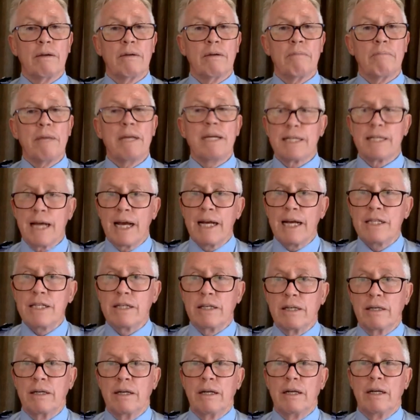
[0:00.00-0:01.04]
meditation
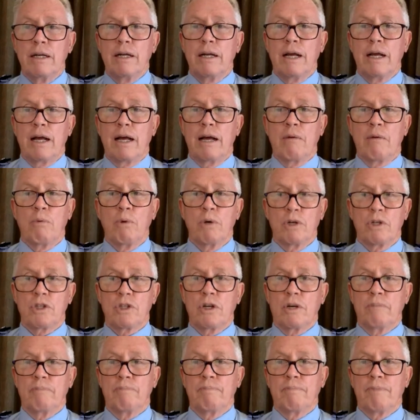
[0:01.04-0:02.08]

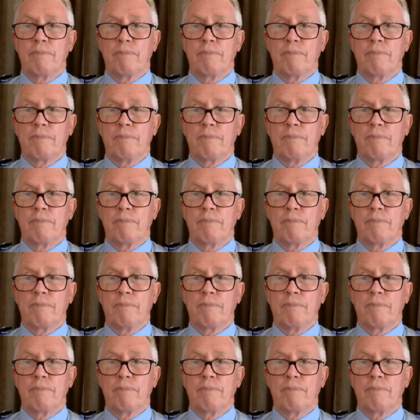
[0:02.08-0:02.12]
workshop.